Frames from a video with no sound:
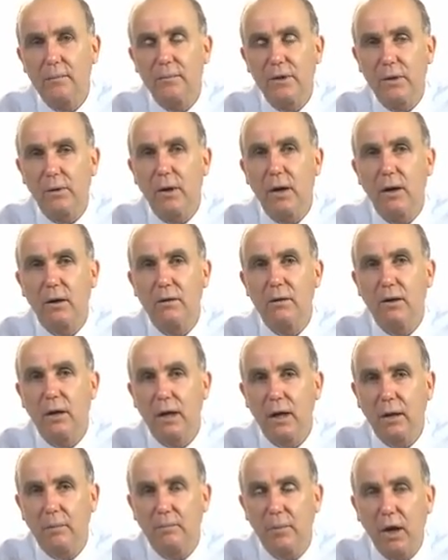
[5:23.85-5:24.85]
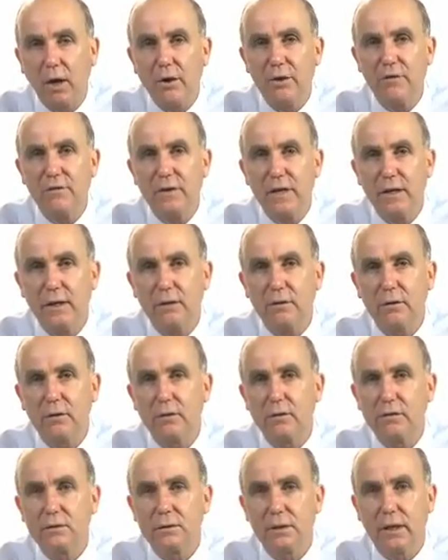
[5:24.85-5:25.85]
their own motor
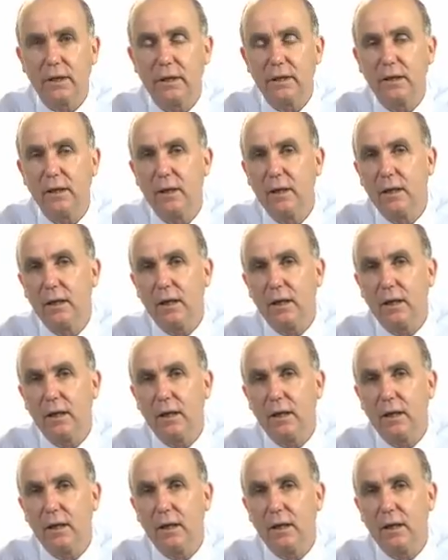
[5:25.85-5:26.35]
vehicles, and